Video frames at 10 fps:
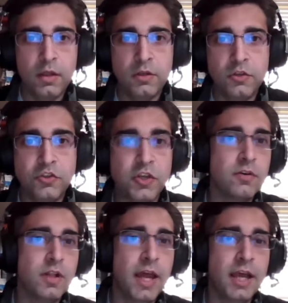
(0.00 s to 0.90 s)

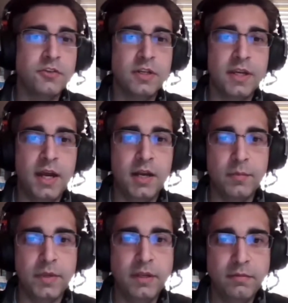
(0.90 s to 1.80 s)
General action
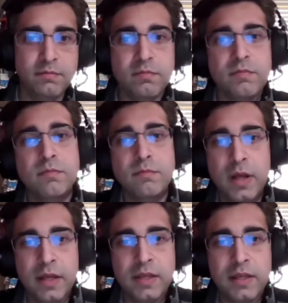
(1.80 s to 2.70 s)
economy,
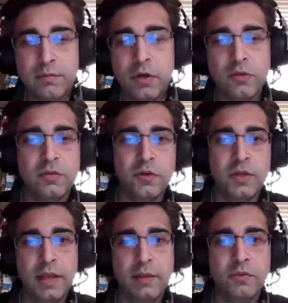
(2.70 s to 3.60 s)
like in most of your
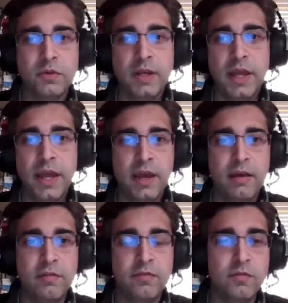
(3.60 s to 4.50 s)
games, you're going to
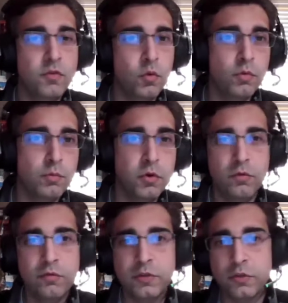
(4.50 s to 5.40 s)
have your
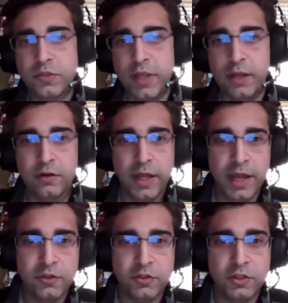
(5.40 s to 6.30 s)
move and your standard
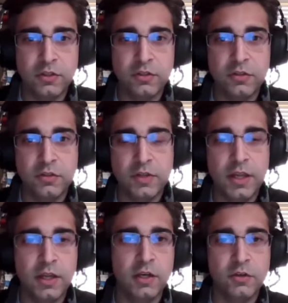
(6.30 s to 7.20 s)
action to
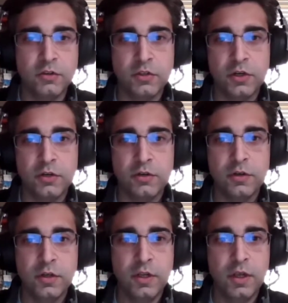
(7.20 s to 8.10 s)
take on your turn,
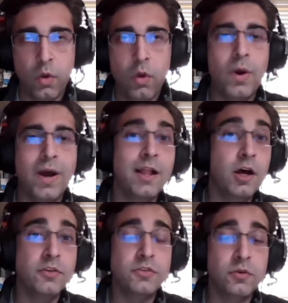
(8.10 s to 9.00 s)
while
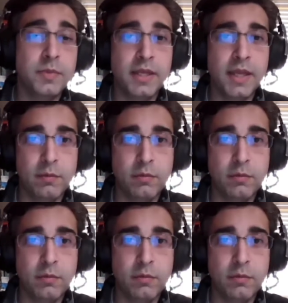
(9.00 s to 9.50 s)
also being able